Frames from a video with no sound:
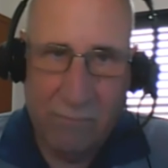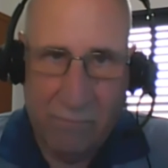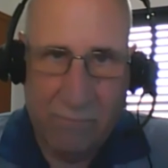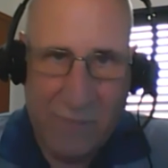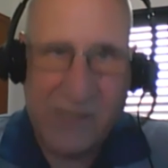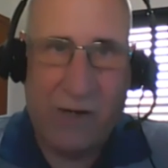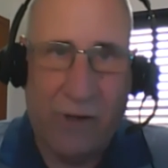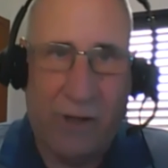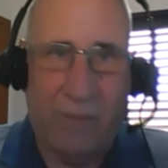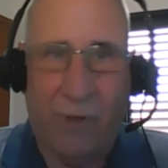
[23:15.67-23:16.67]

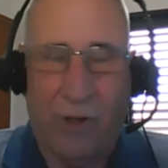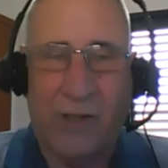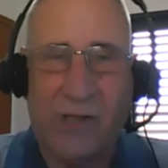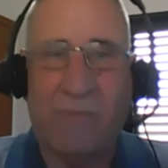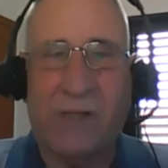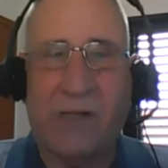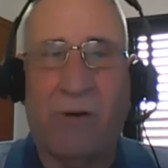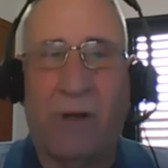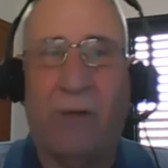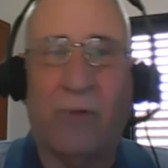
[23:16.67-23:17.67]
material, Burlington
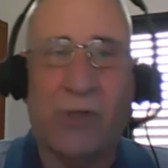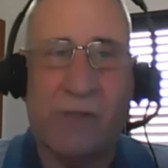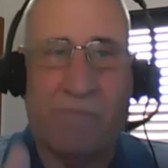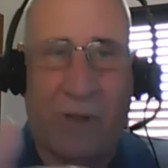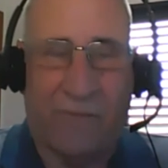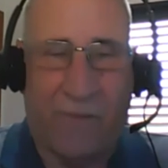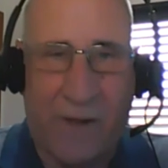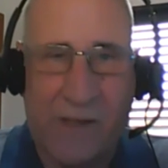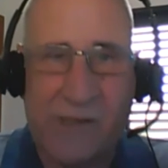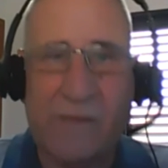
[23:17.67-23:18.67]
material, which is built for
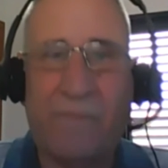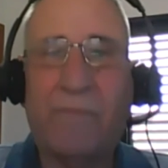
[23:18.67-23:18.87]
this.